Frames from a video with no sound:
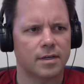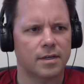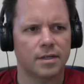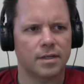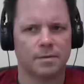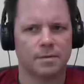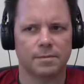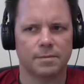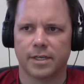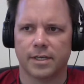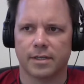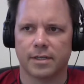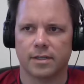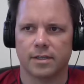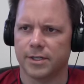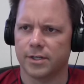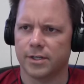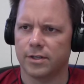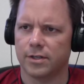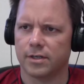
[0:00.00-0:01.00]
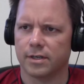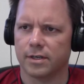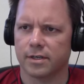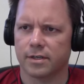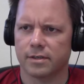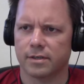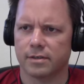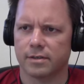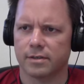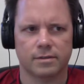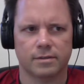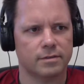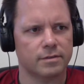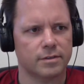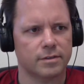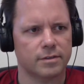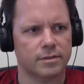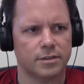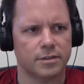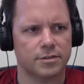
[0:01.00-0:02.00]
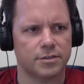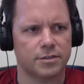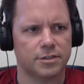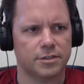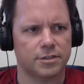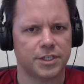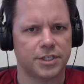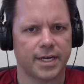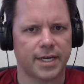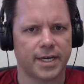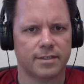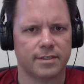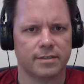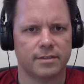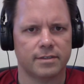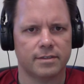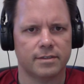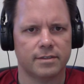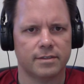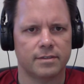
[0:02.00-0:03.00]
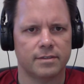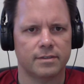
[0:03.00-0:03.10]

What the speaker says: Let me look. There's the chat.